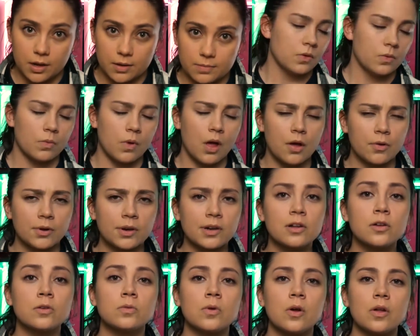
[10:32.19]
While Critical
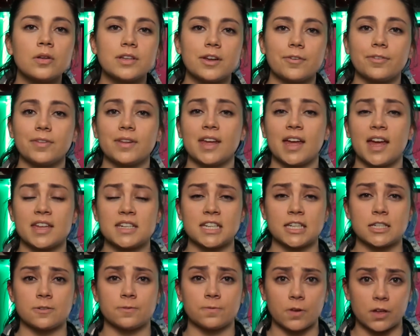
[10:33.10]
Role definitely has
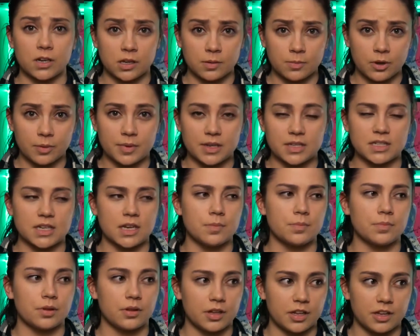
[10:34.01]
its funny moments, and
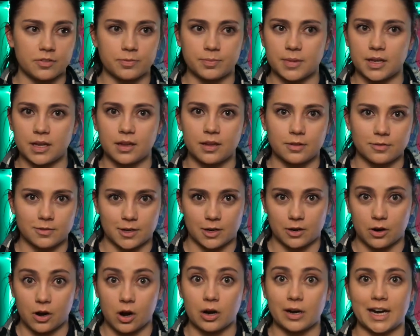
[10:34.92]
believe me, there
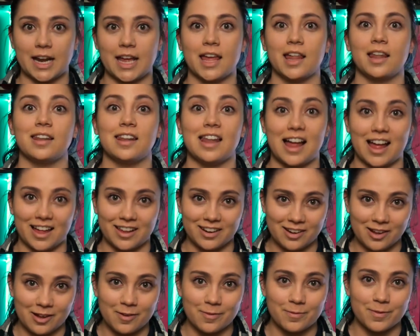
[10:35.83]
are a lot
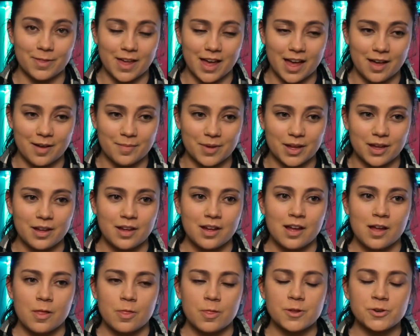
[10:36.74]
of them,
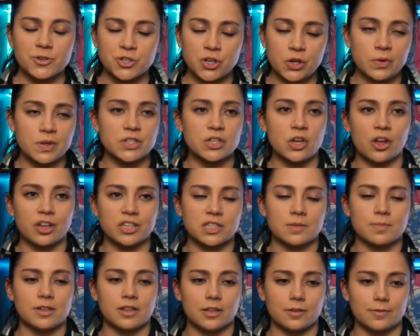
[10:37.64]
the show is
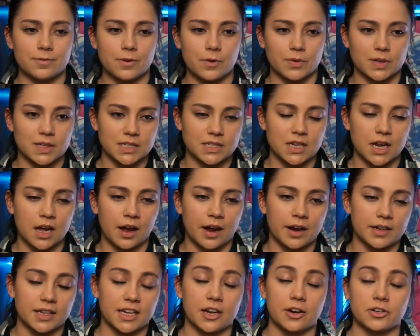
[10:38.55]
ultimately focused on
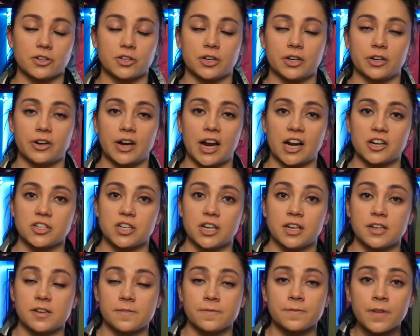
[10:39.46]
character interaction and
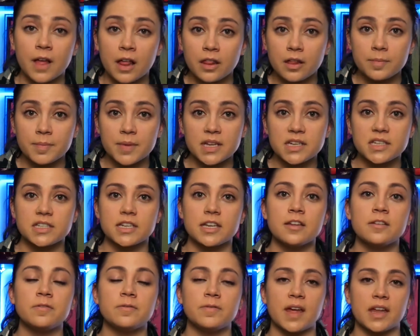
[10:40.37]
development,
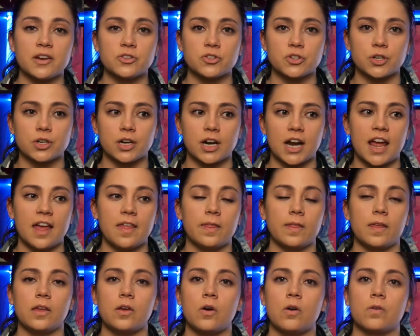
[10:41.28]
adventure, and
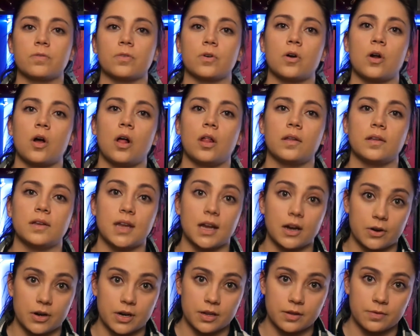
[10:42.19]
the overall
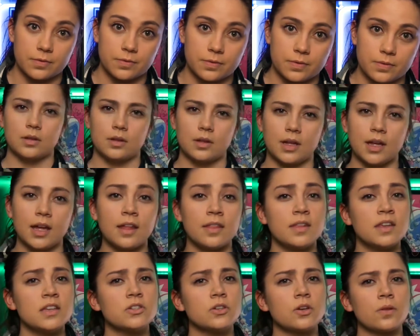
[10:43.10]
narrative. And
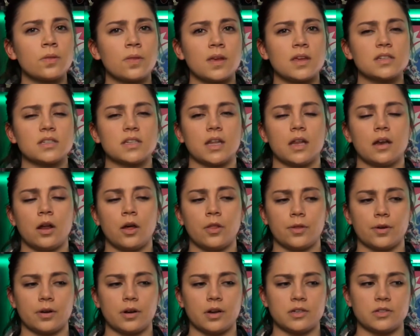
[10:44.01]
these are things that
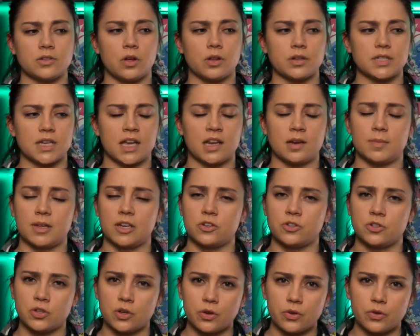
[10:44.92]
other adult animated
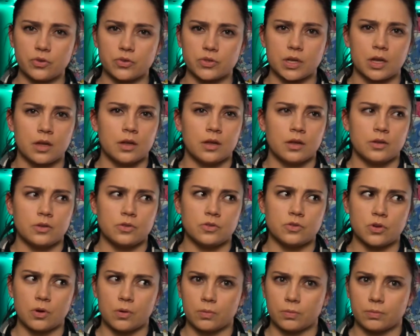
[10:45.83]
shows
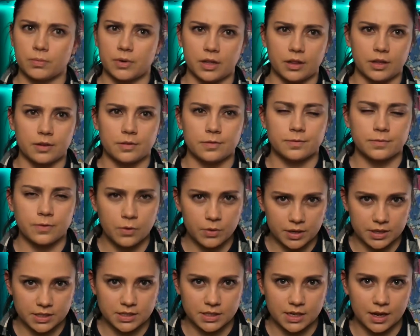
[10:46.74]
don't really
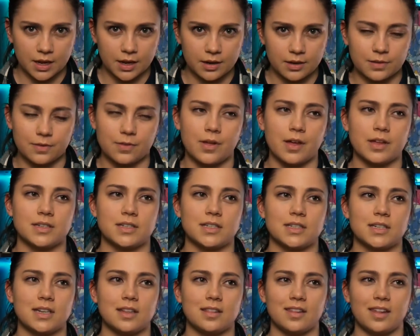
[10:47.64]
focus on. Thus,
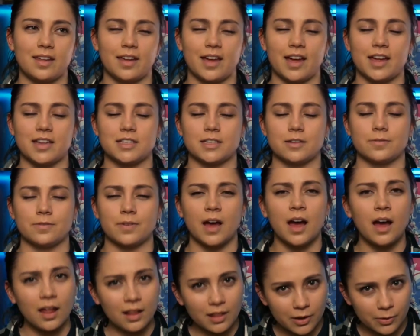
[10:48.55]
in the eyes of
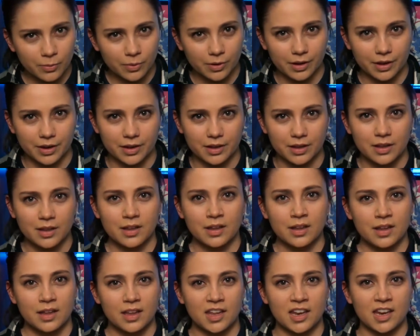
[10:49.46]
Hollywood,
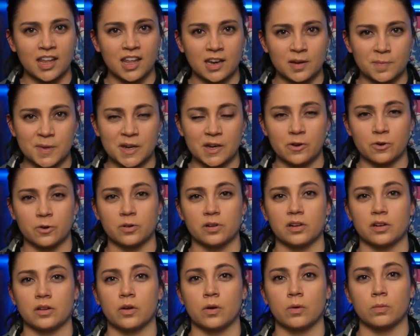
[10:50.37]
an animated
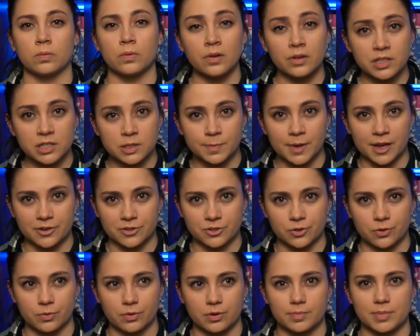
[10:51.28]
Critical Role special
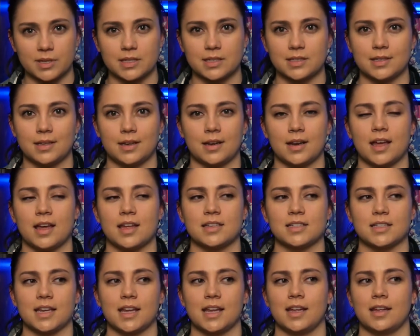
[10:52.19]
would be seen as
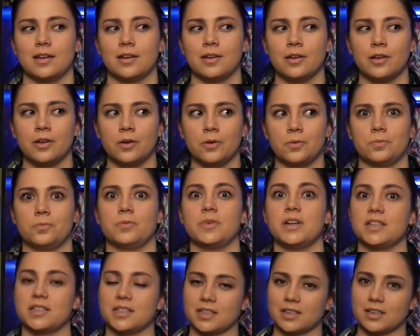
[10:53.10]
a
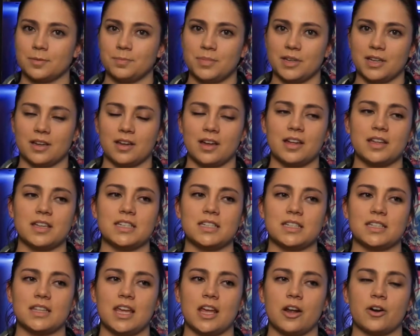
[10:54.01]
risk, because
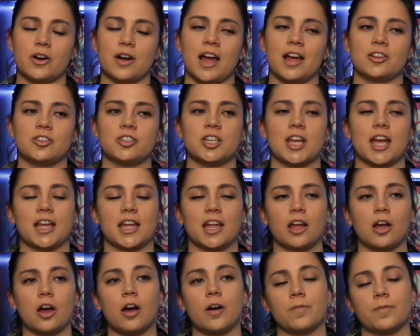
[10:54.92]
they are not checking
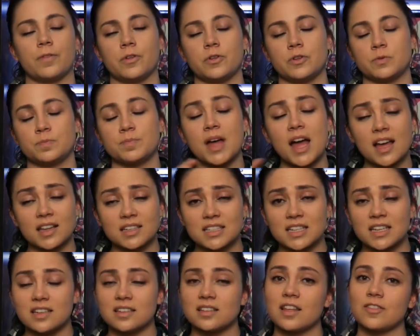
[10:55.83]
off those
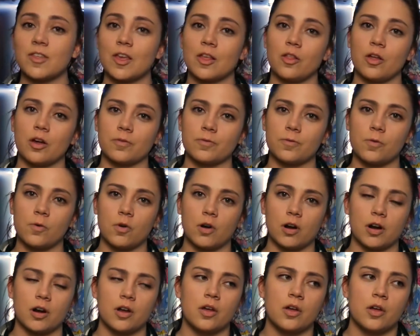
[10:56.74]
boxes that they look for
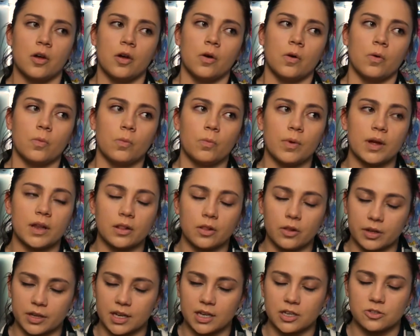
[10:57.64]
when
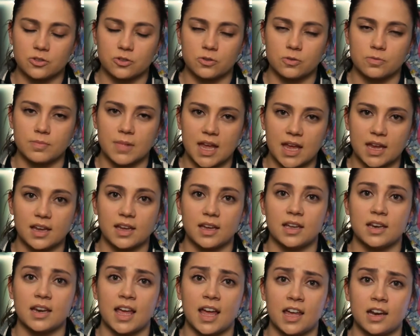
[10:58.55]
looking to make an
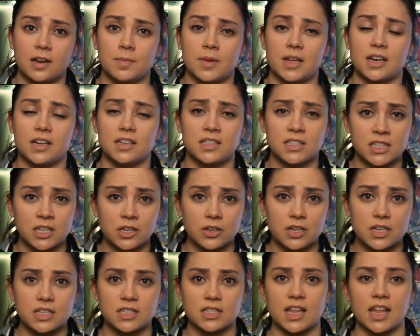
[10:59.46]
animated
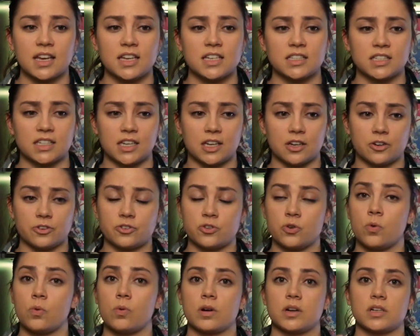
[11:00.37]
series that is geared
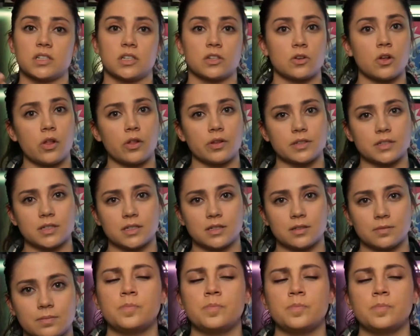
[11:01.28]
towards adults.